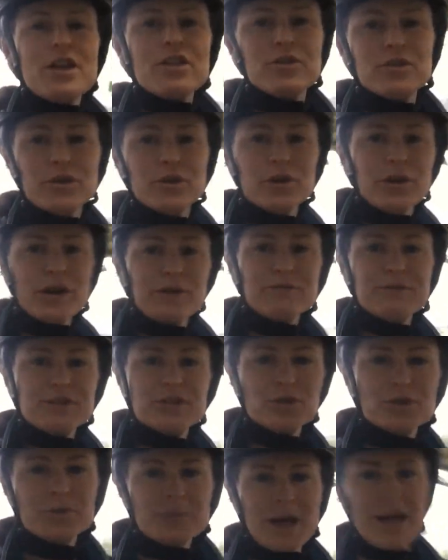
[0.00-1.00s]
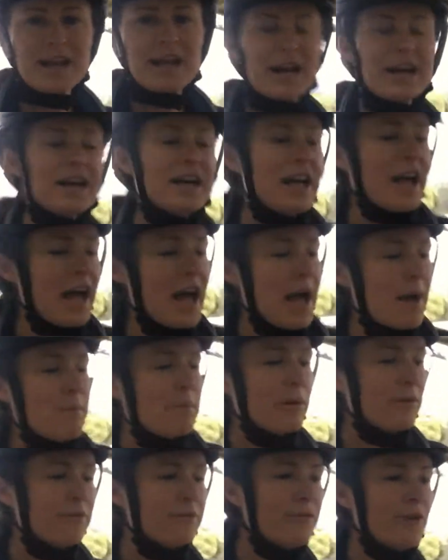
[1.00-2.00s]
through a visual manner,
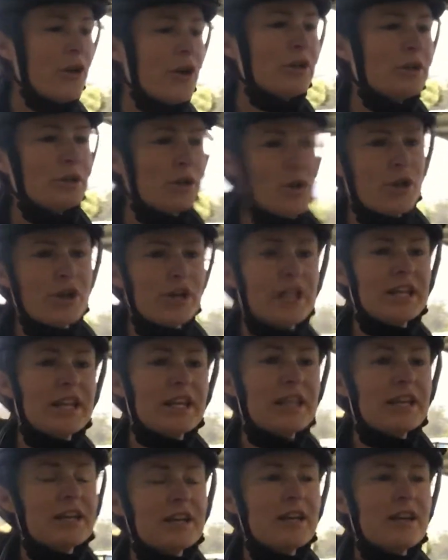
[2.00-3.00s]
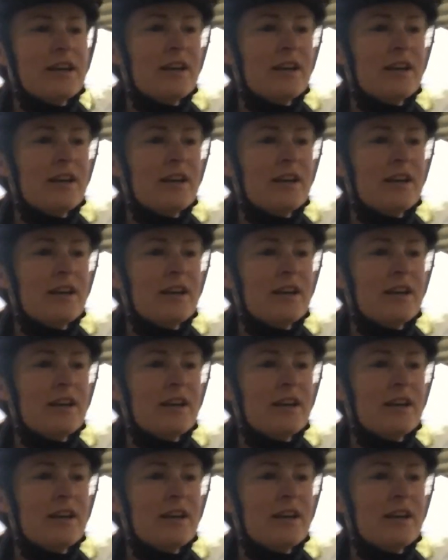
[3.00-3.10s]
prefer learning